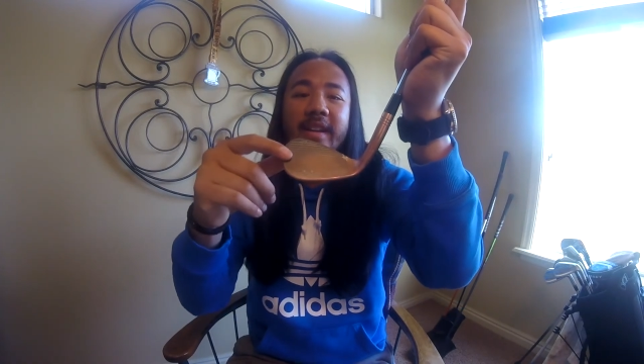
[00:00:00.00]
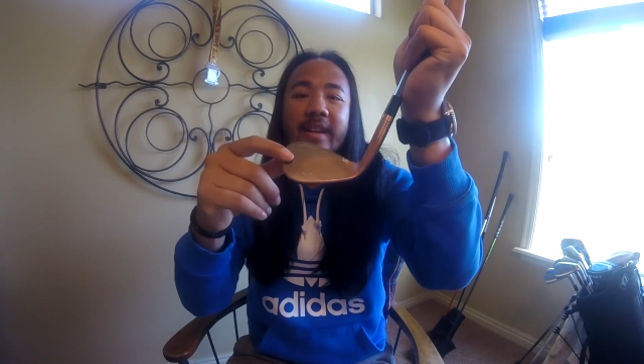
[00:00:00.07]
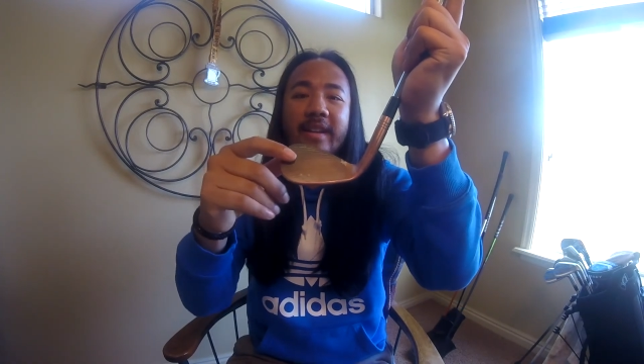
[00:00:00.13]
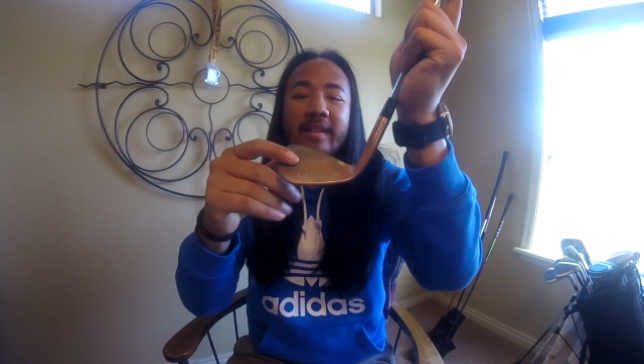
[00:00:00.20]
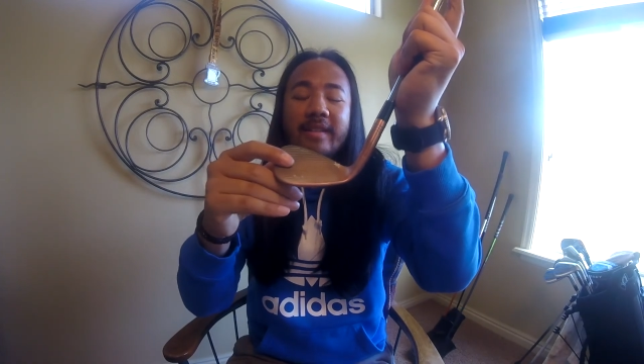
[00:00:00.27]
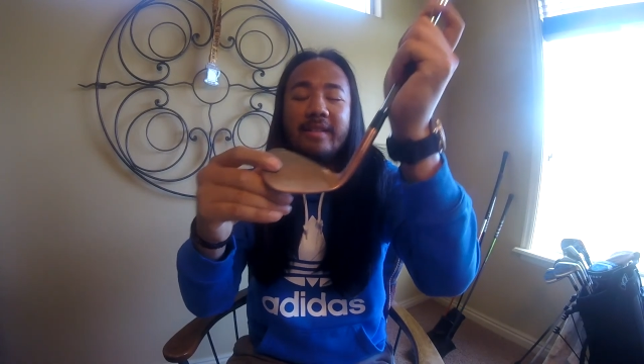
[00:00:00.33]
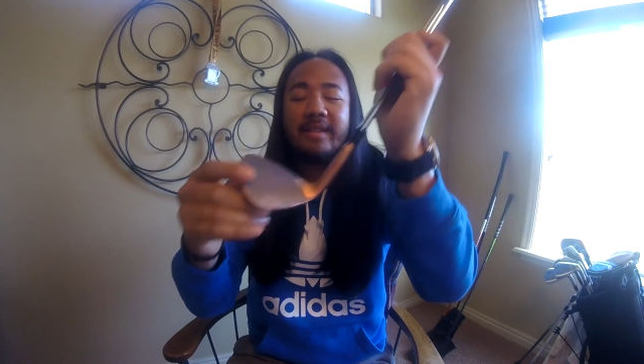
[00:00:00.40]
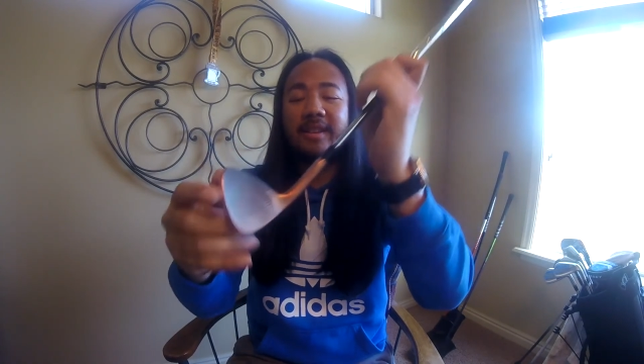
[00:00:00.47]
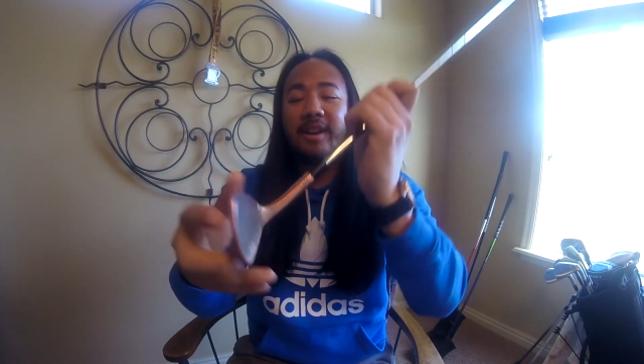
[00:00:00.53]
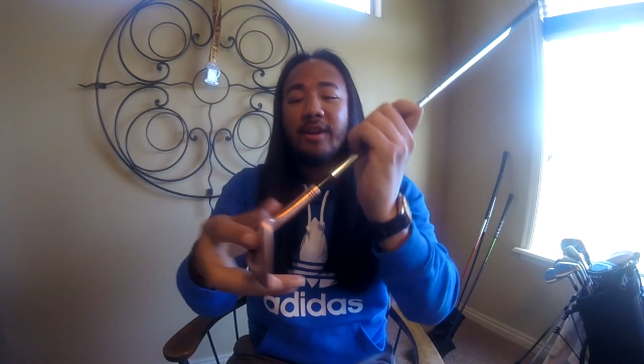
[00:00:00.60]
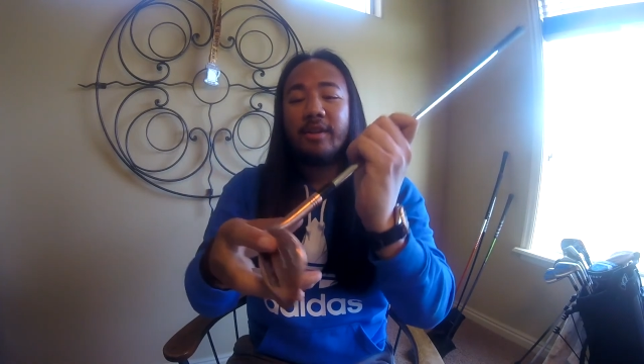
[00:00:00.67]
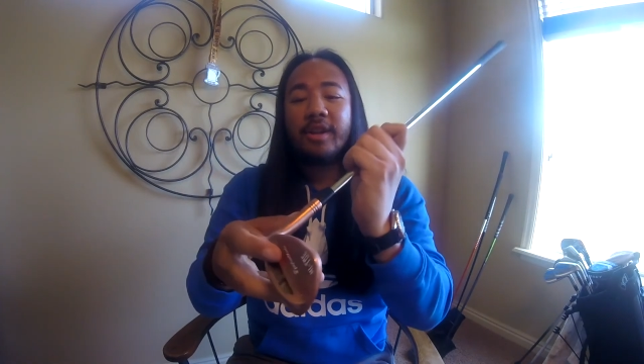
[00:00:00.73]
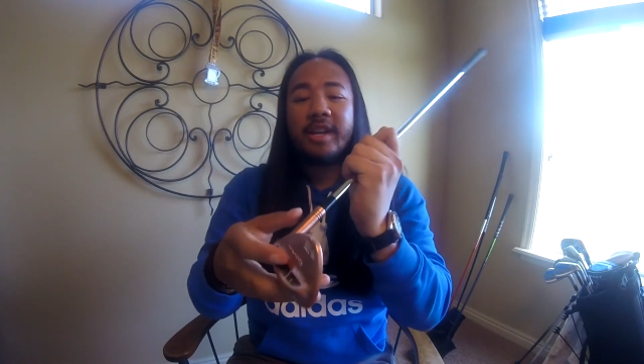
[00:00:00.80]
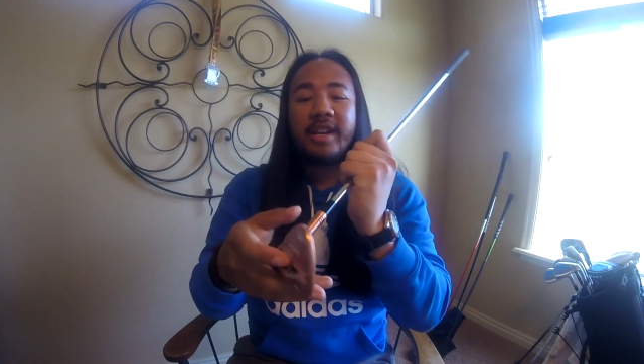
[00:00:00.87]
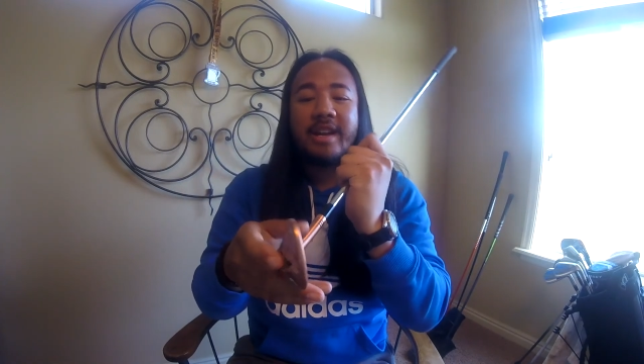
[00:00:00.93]

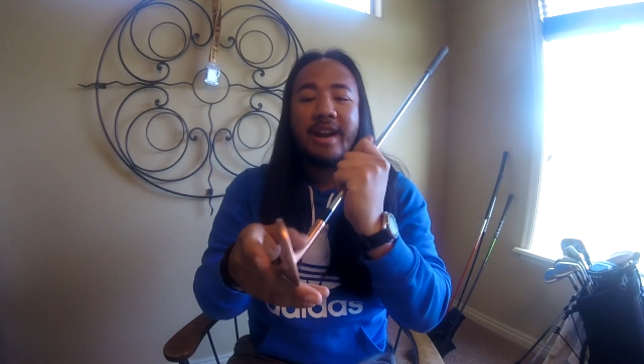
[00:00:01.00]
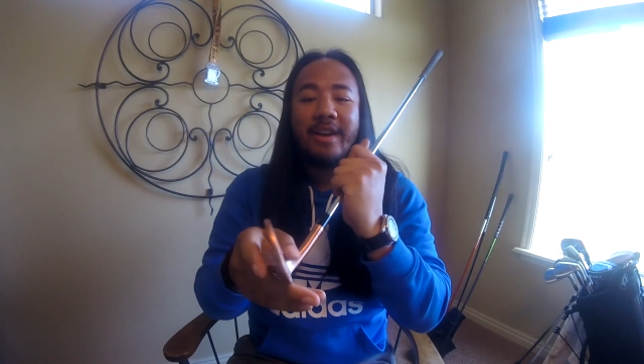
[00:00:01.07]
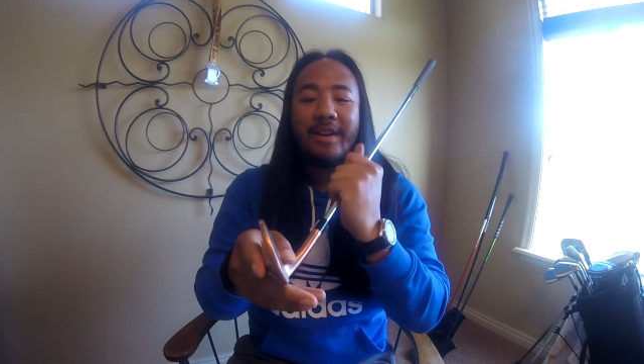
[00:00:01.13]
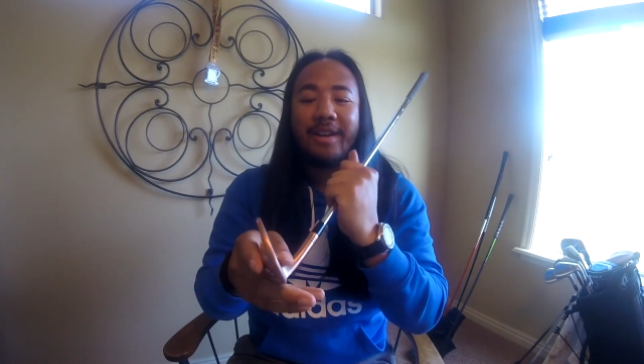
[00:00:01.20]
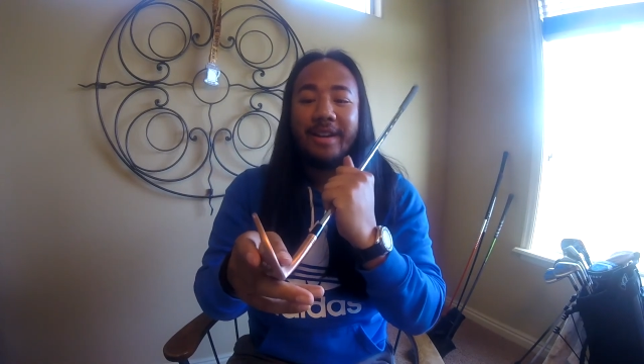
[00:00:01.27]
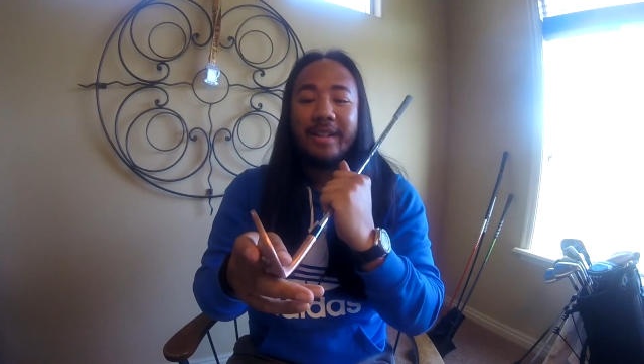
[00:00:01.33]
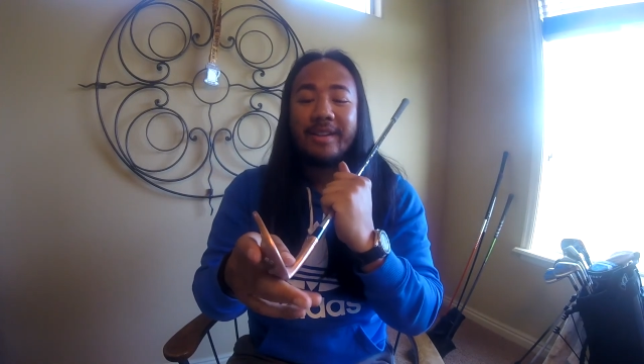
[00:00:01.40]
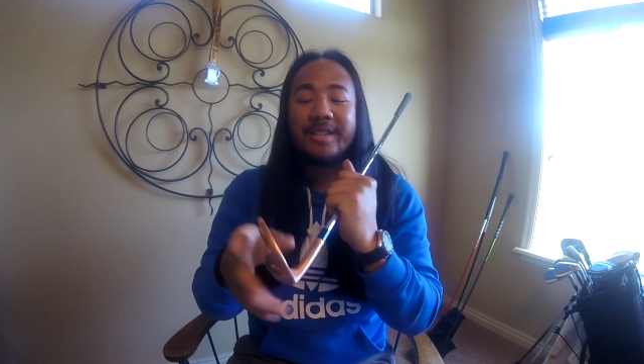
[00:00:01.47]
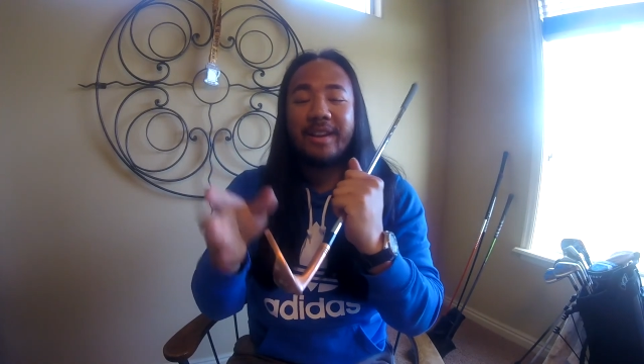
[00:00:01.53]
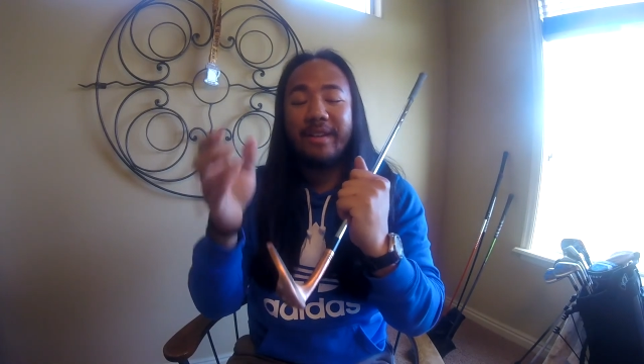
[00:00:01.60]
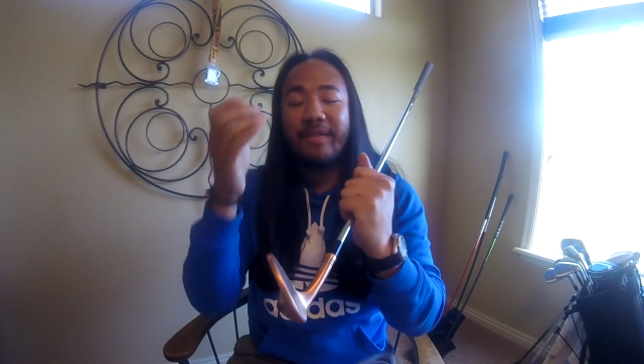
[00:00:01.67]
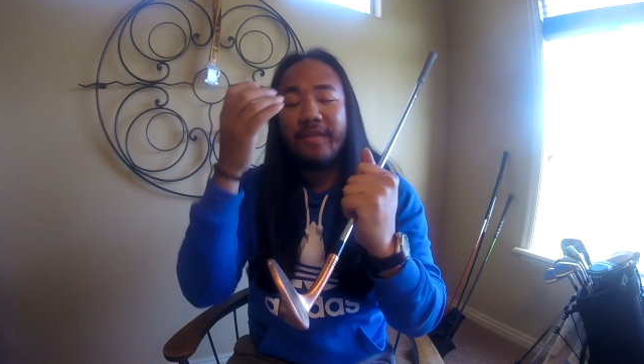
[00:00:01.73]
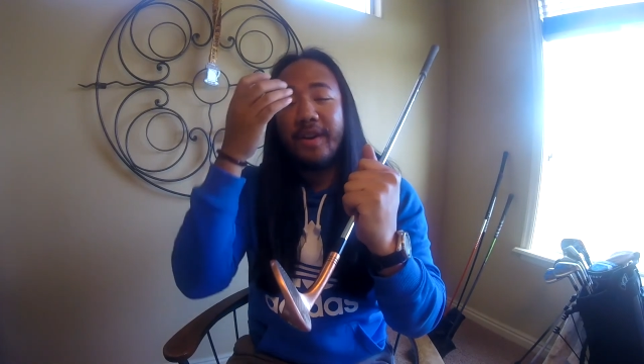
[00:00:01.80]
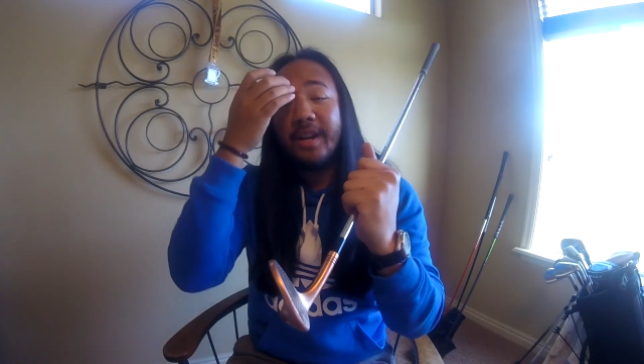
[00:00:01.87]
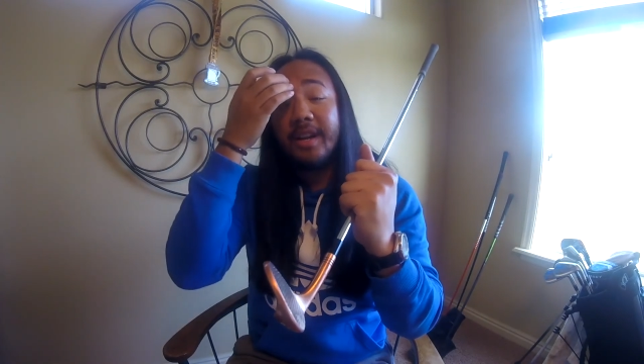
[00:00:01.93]
looking down on it, it looks kind
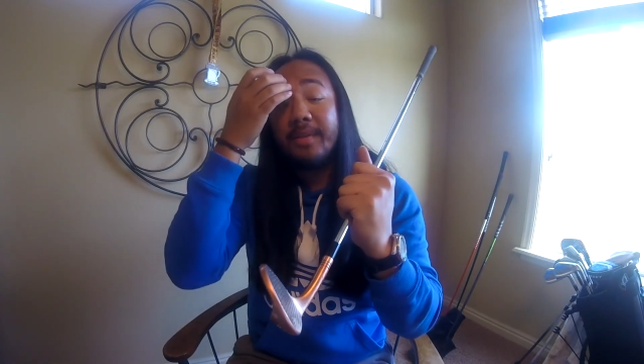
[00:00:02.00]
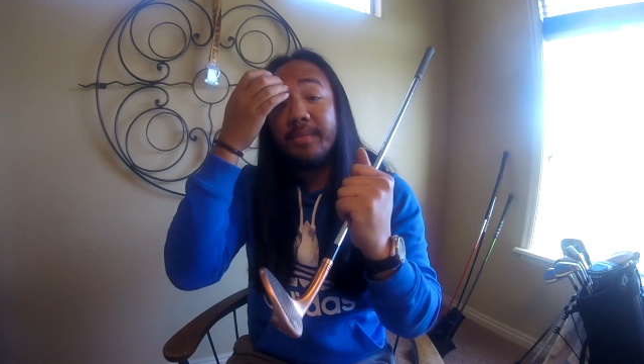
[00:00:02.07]
of funny,